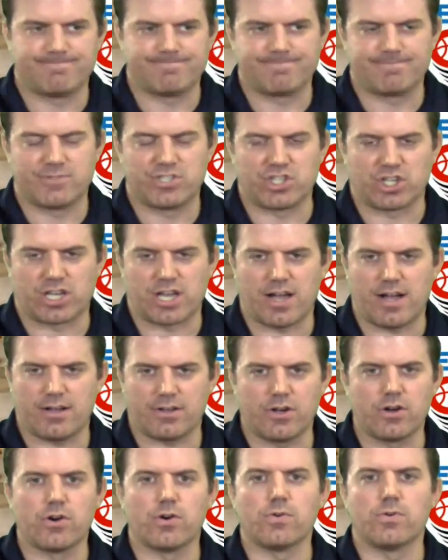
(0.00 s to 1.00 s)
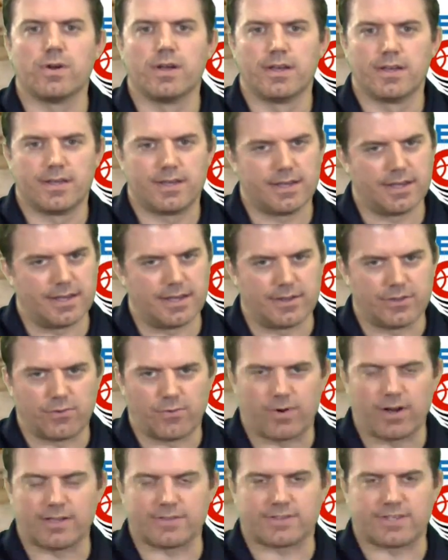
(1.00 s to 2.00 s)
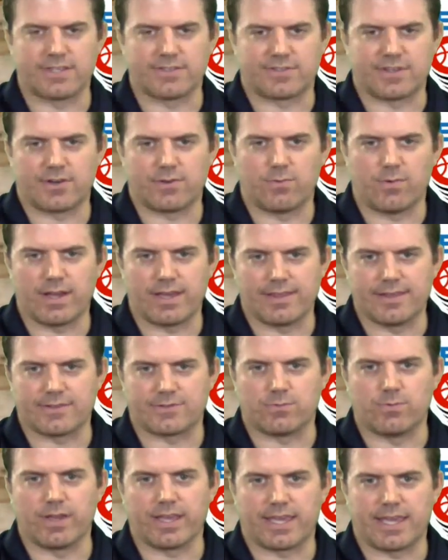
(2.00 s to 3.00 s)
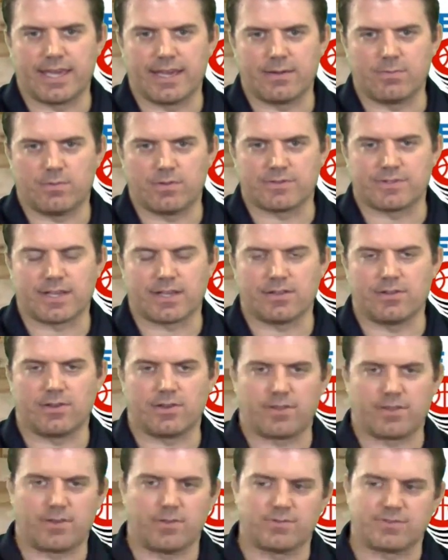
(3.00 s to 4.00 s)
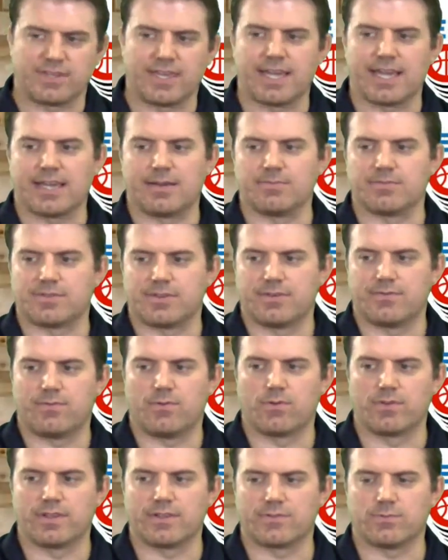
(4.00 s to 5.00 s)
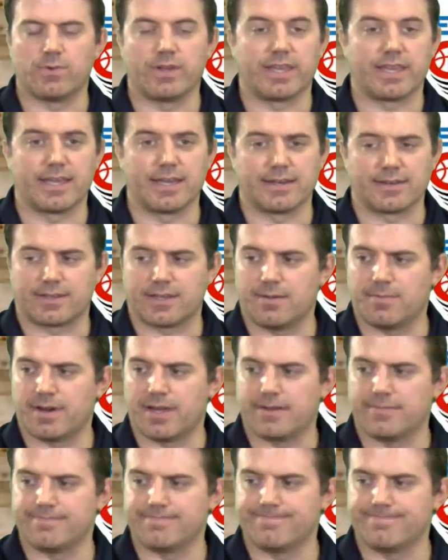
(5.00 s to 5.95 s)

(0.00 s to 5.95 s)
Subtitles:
Chicago. And the rest gets underway this weekend. We'll take a look at those games for this weekend coming up.